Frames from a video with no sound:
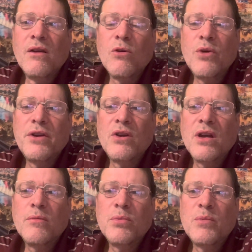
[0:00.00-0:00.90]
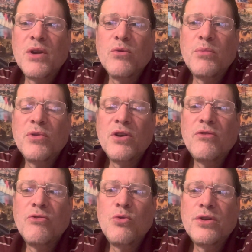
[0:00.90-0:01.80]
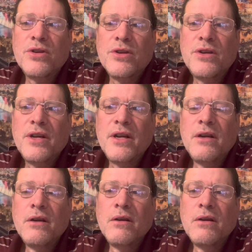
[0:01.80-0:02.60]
All right, your complimentary play for today